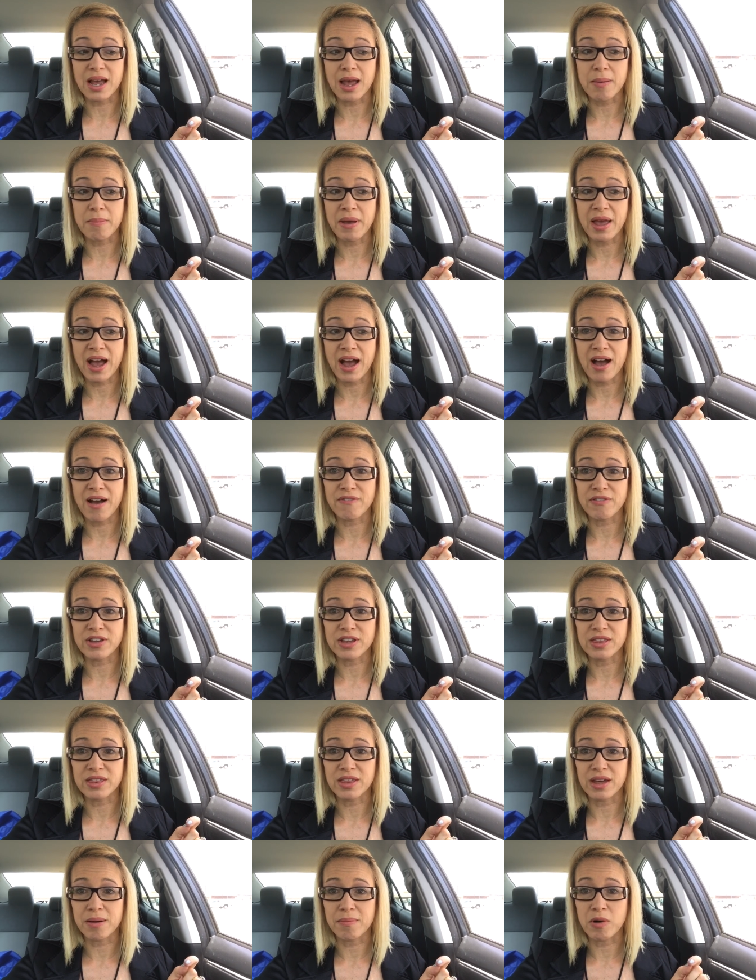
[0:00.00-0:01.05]
I'm
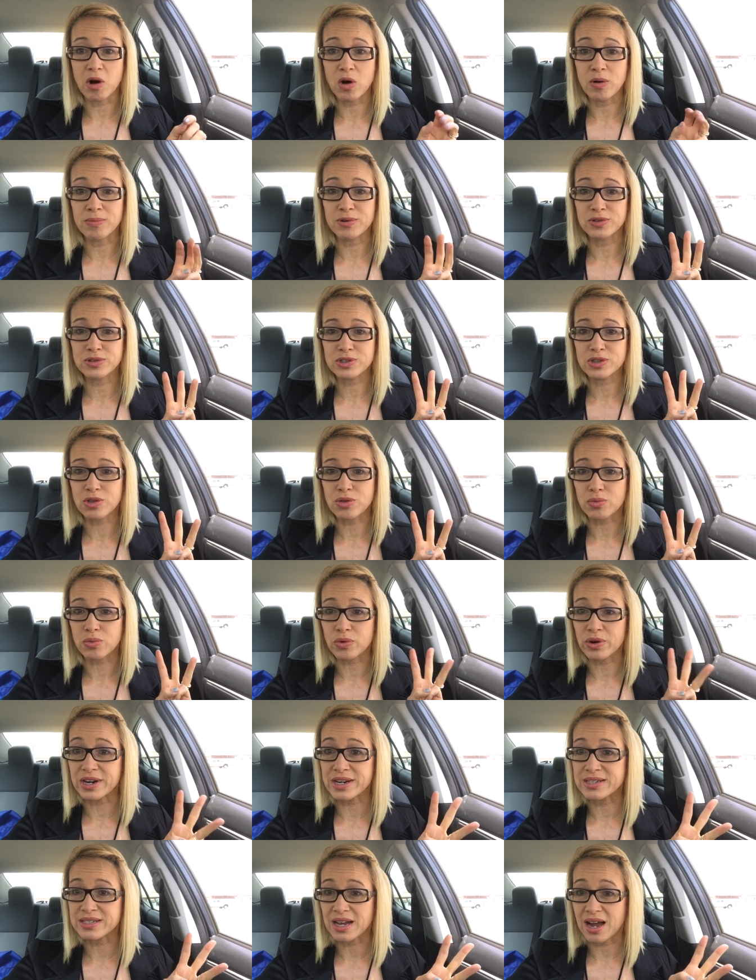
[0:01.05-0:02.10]
having them almost
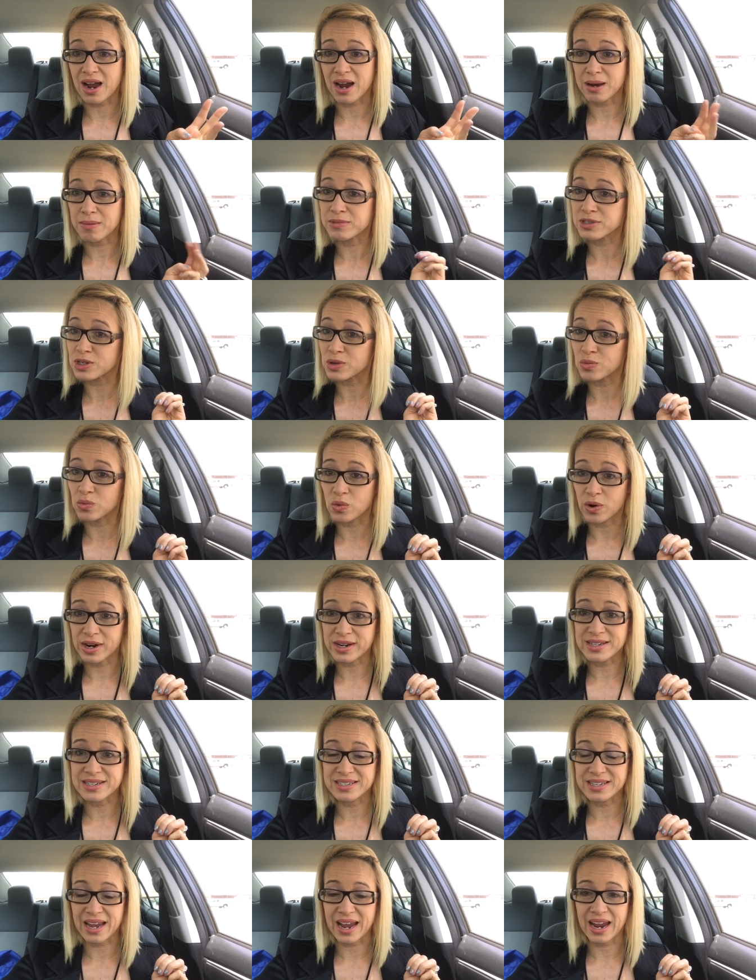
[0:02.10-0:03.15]
three times in
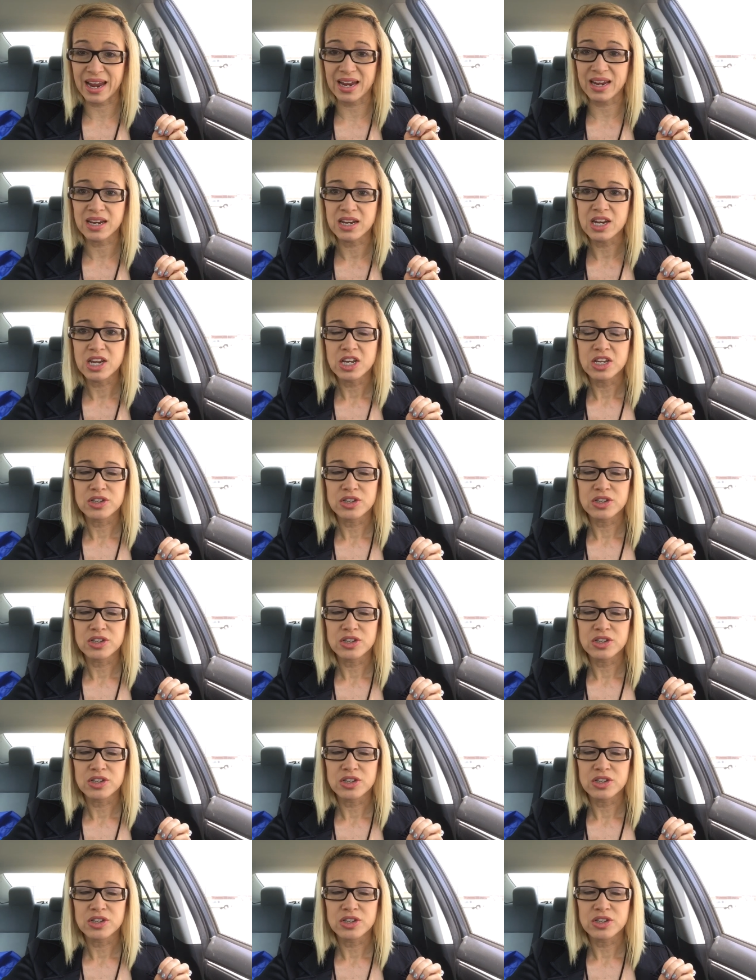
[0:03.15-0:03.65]
one day.